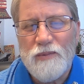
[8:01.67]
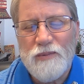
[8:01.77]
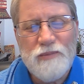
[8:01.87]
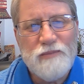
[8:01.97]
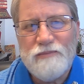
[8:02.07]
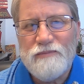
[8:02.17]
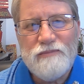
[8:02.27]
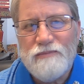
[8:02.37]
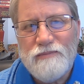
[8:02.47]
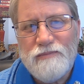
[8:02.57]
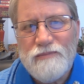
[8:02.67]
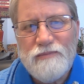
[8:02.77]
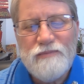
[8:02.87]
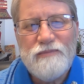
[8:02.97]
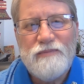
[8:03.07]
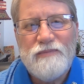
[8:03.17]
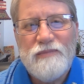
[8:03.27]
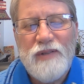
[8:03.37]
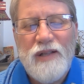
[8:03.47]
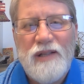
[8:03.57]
(no one is talking)